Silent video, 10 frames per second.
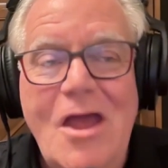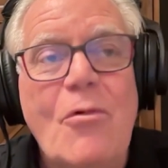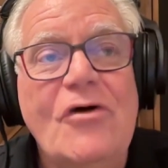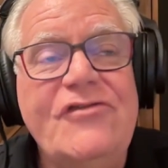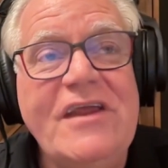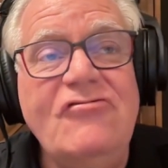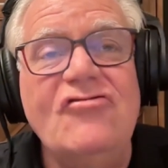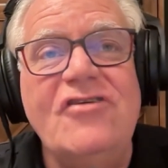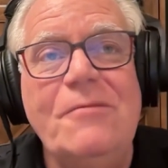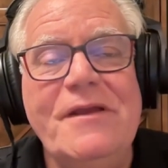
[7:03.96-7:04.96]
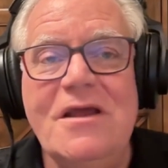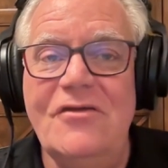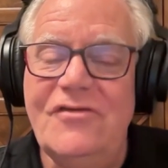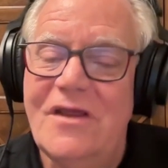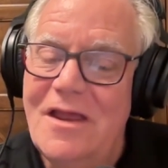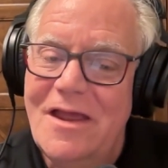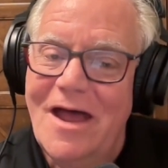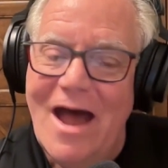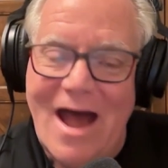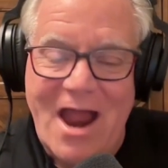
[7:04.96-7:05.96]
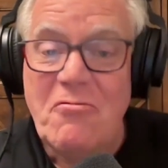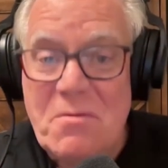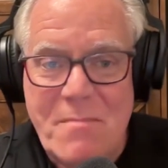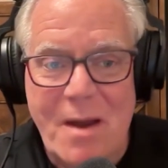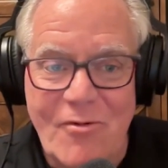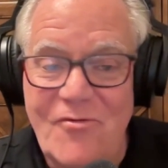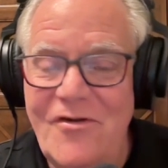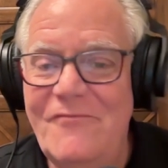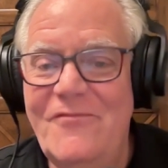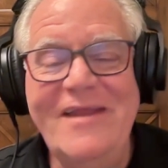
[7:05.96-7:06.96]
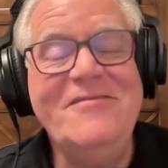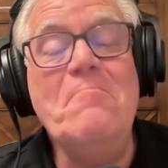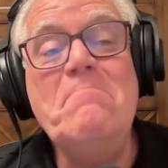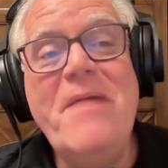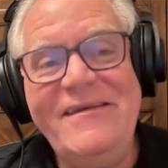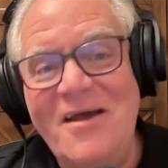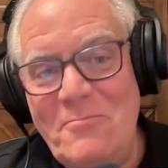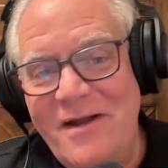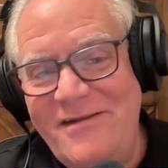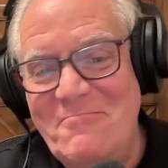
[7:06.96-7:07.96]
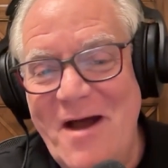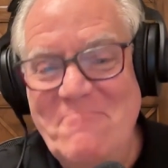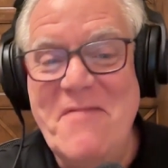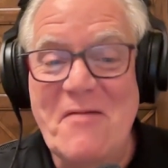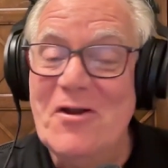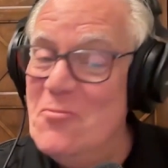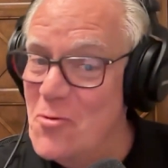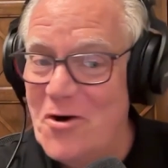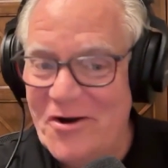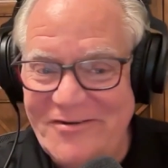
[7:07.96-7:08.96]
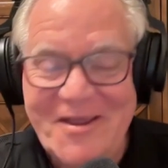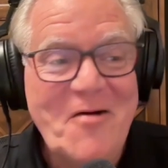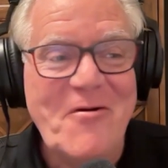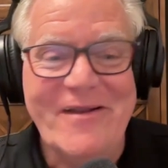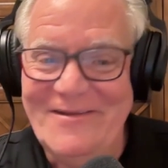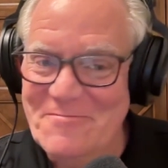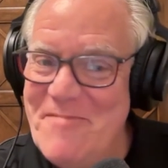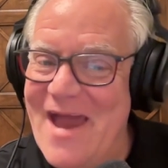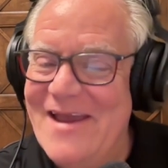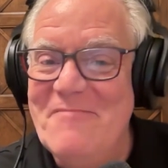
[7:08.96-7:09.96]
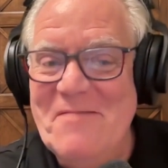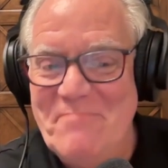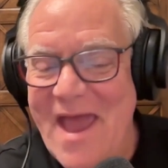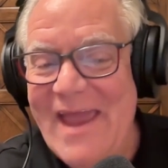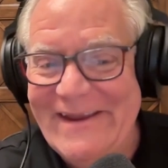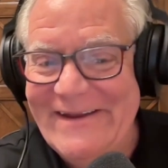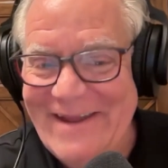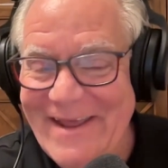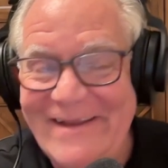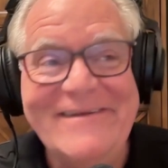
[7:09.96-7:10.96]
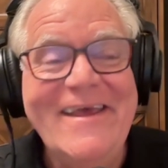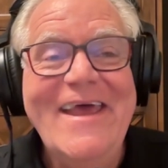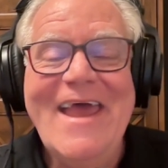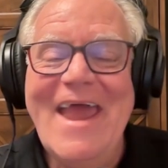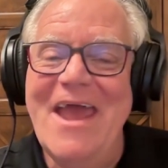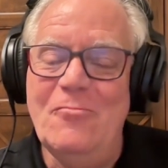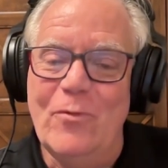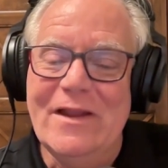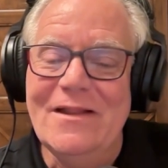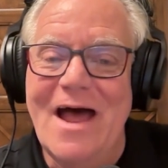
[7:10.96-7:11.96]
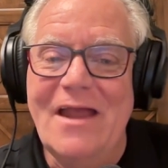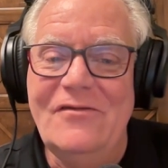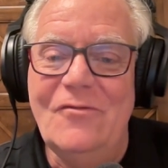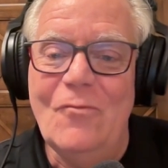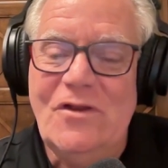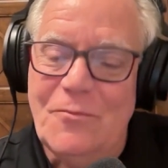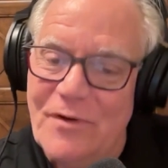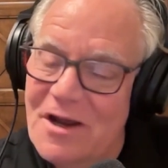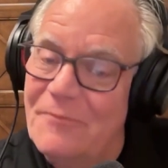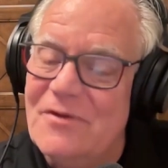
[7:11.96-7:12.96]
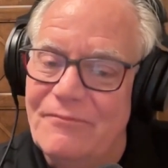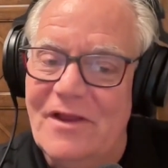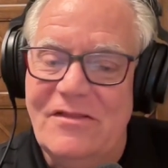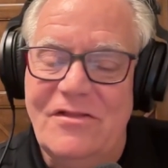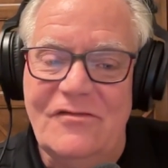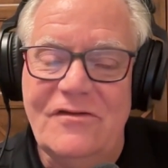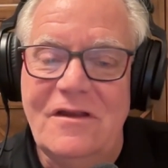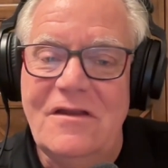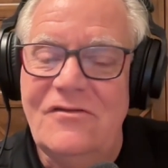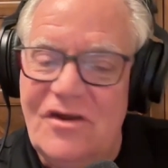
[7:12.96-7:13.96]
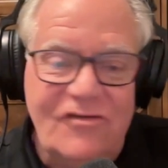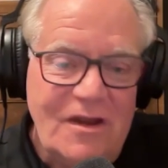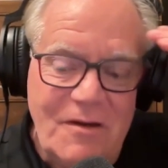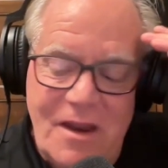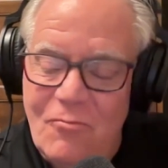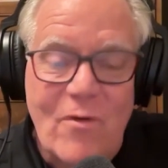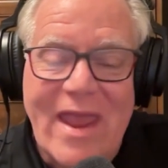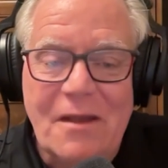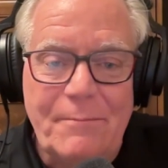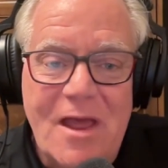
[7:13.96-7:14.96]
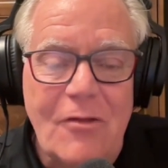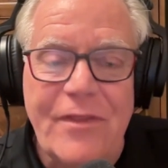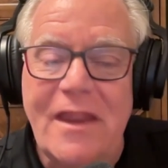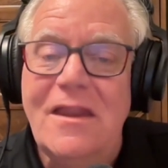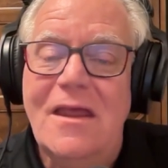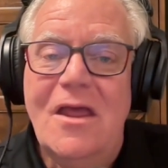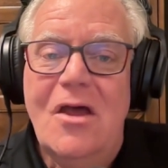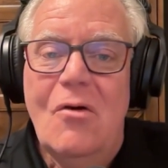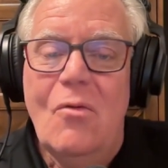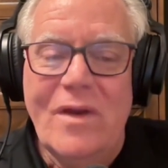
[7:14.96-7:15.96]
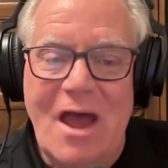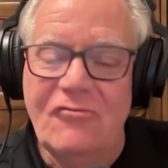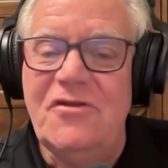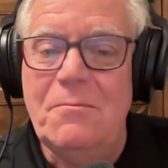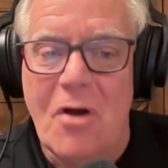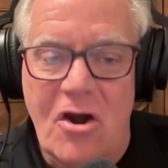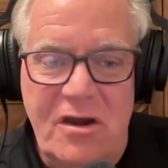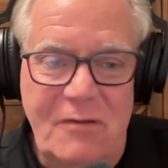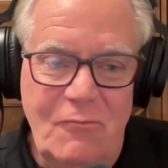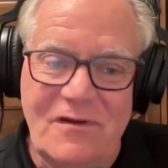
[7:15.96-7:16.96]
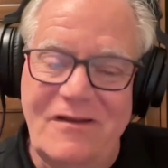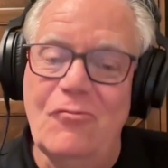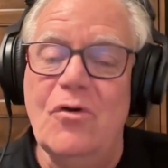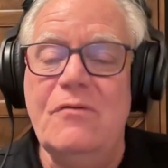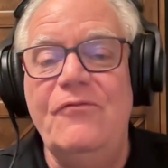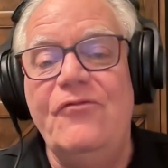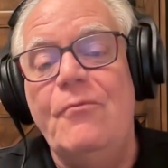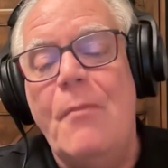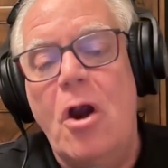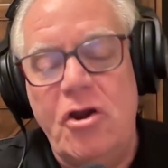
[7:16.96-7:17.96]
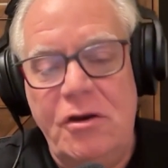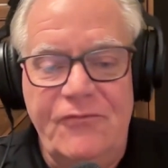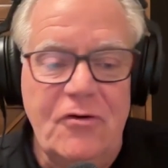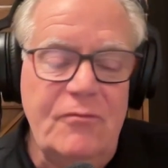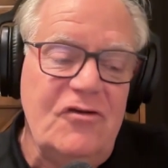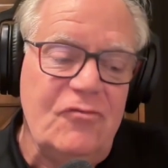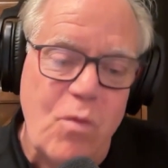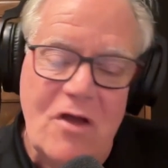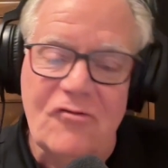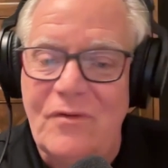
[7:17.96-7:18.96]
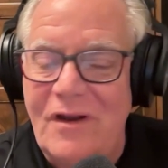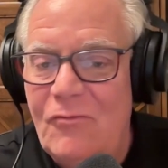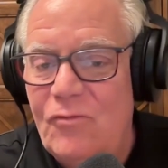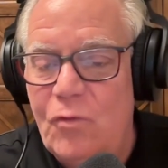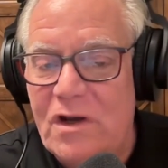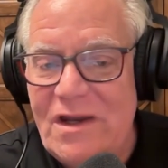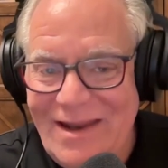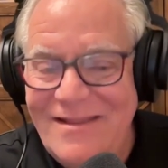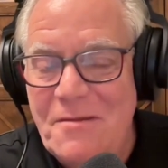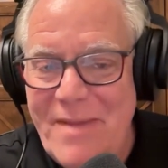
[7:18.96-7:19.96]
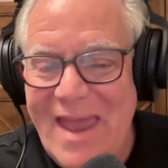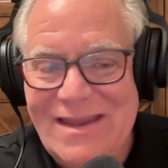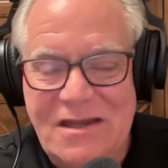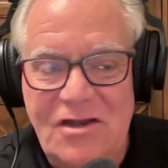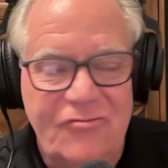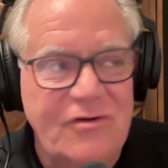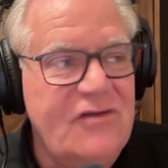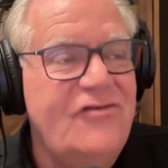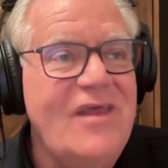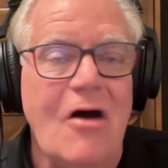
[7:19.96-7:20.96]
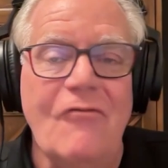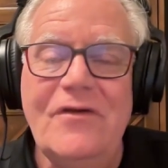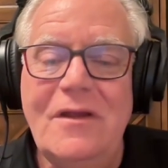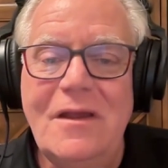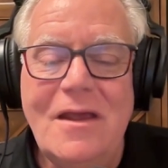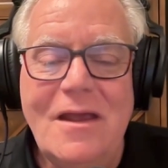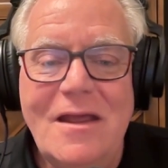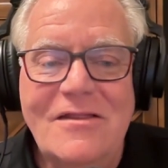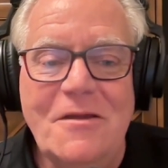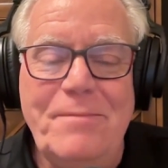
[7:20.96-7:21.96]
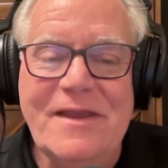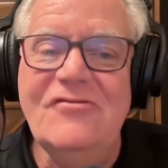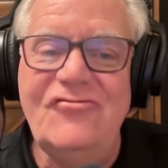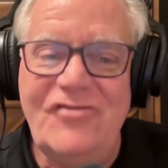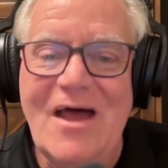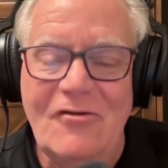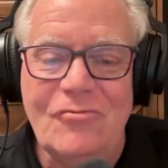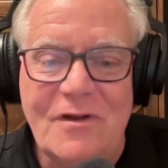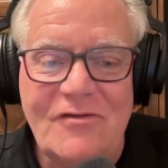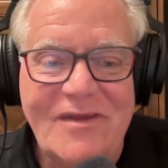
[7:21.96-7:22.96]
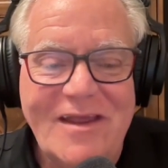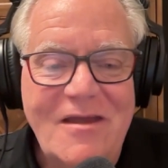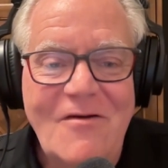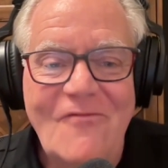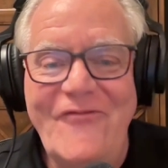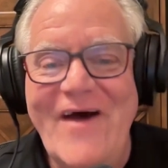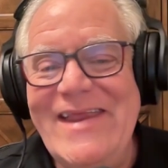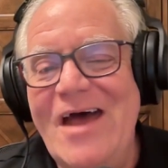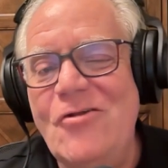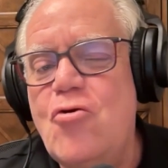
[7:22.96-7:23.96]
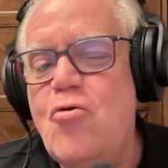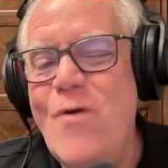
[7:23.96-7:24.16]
Well, it's interesting because I remember, it's amazing how much my memory works when I look back in my banking days and realize when you bring up something like this, geez, it rang a bell that when I was in marketing, when I was working for marketing firms as well as when I was working in the banking industry itself, the biggest challenge was finding out who